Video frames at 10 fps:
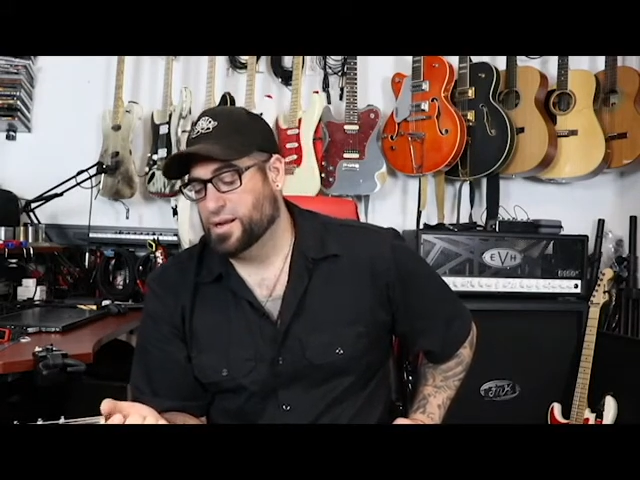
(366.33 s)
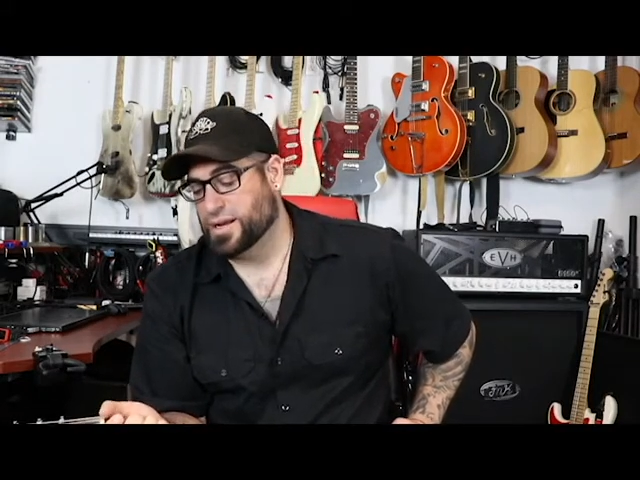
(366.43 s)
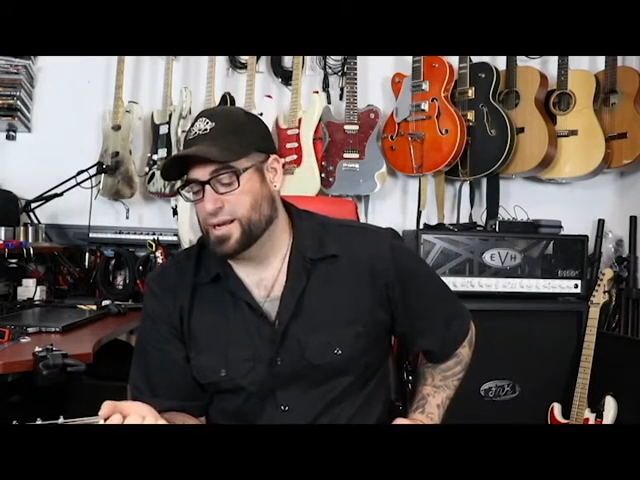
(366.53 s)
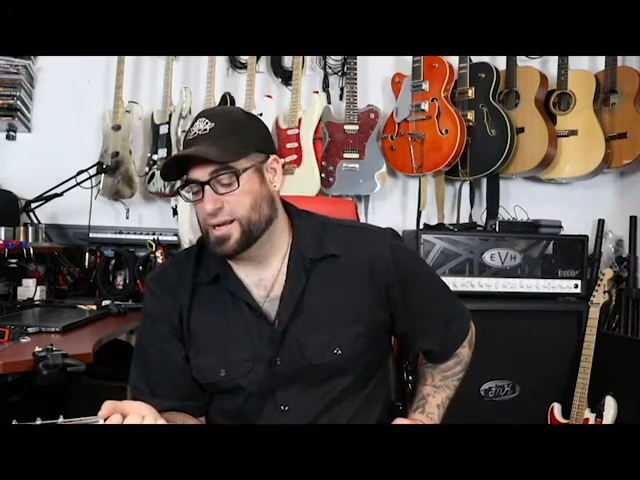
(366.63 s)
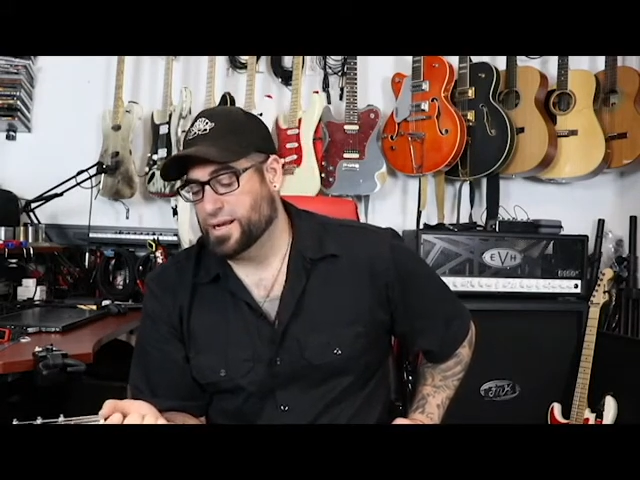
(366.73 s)

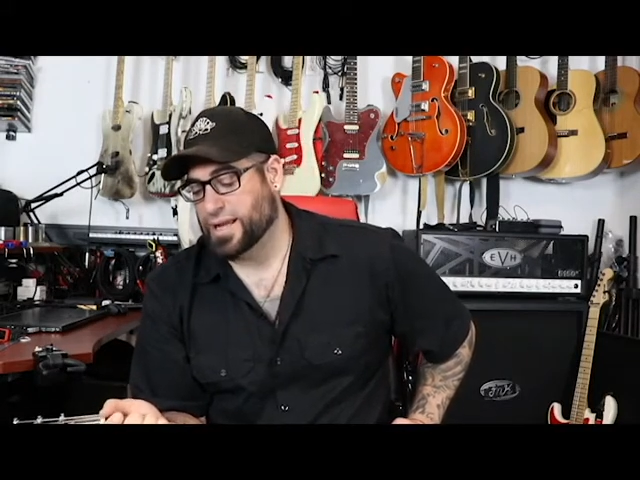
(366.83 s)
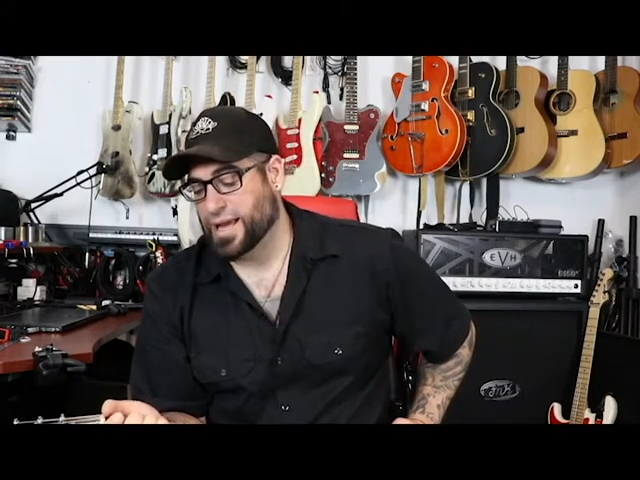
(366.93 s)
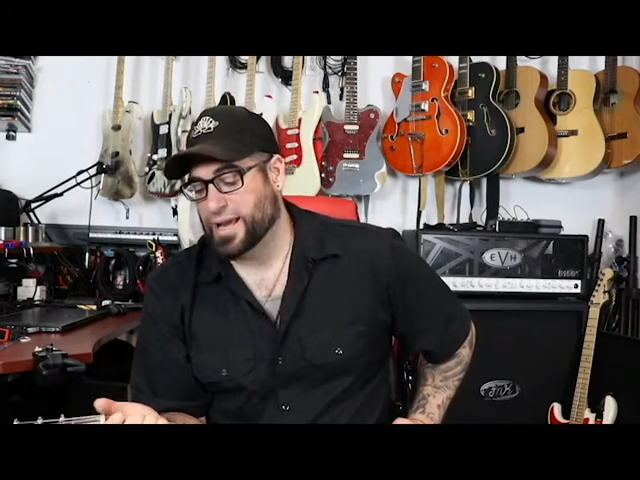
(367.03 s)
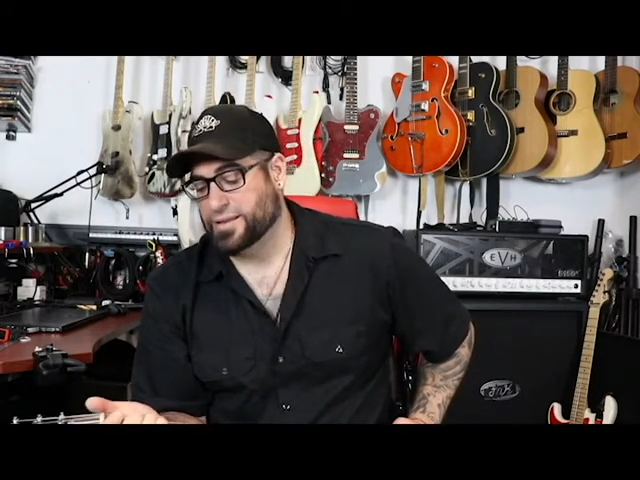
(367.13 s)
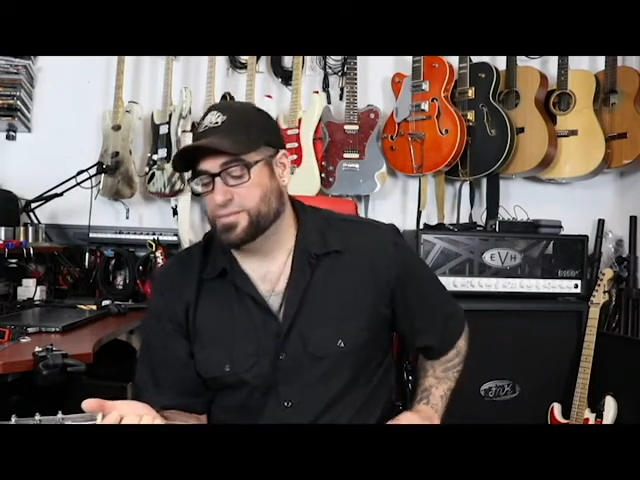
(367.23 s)

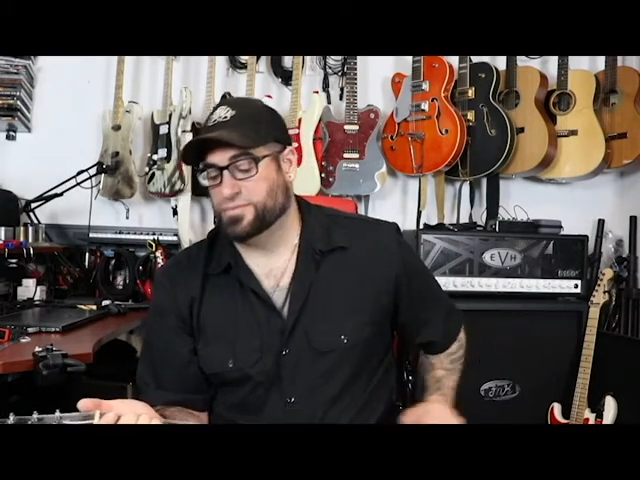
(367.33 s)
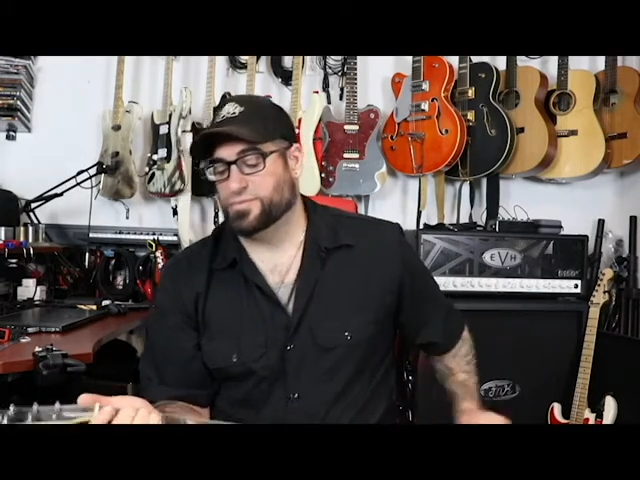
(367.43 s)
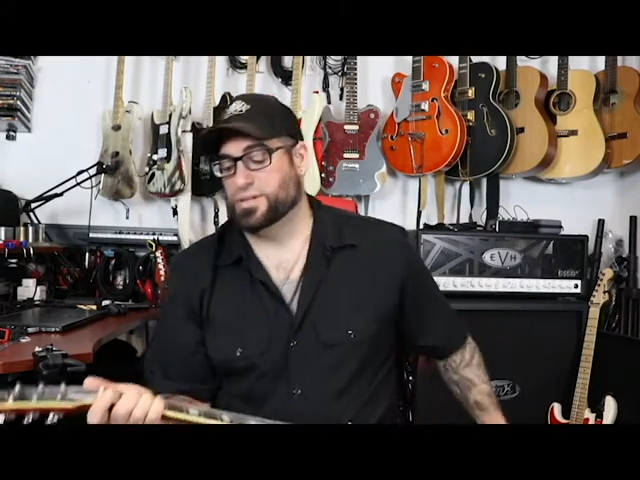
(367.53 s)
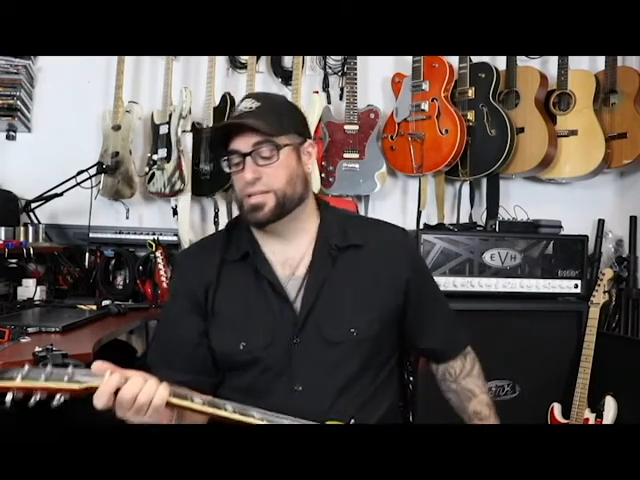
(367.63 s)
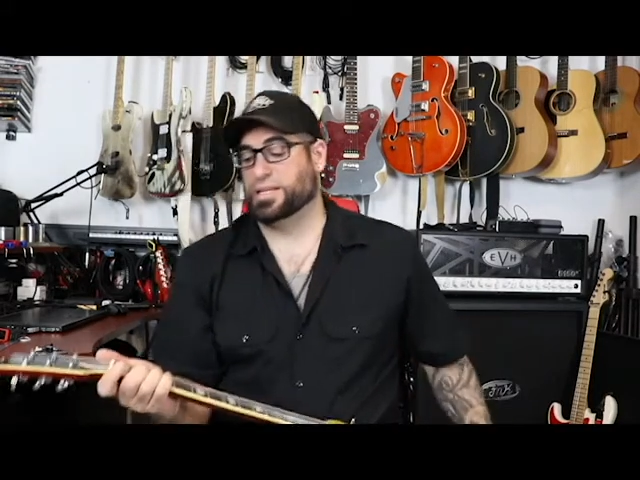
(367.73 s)
And
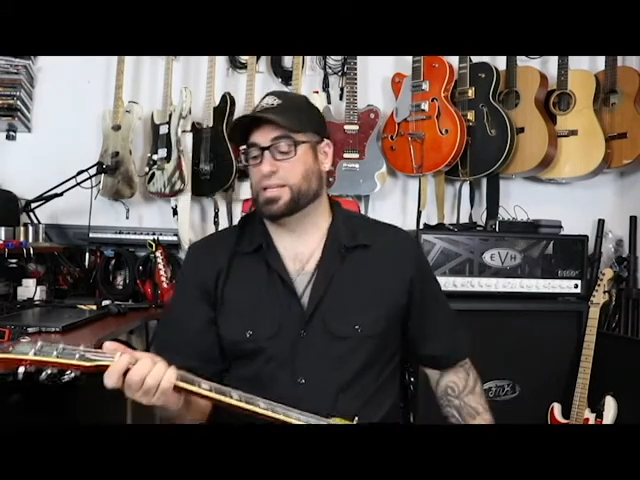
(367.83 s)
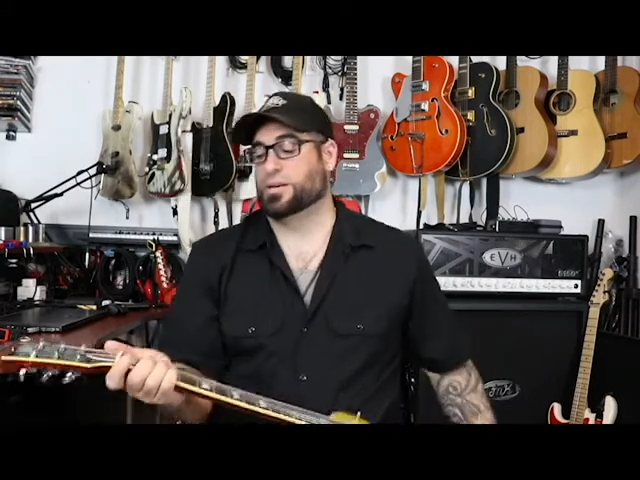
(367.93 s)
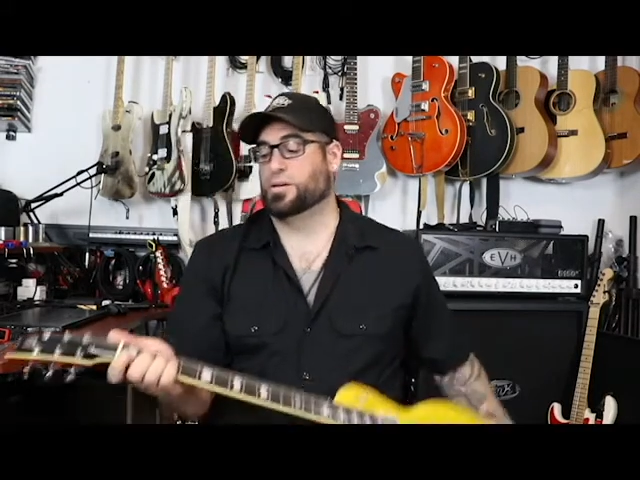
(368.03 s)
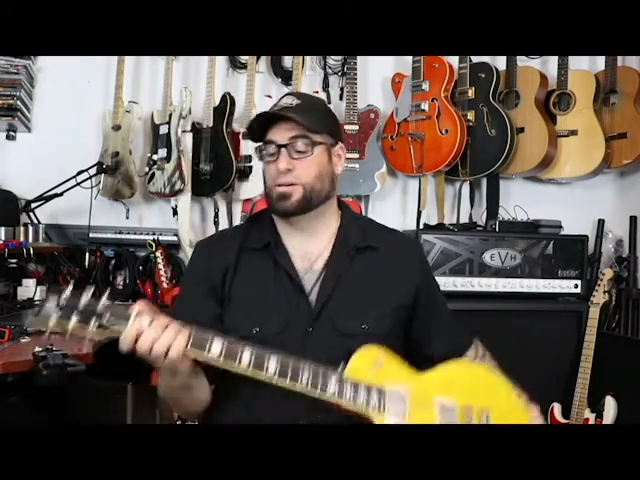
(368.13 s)
really,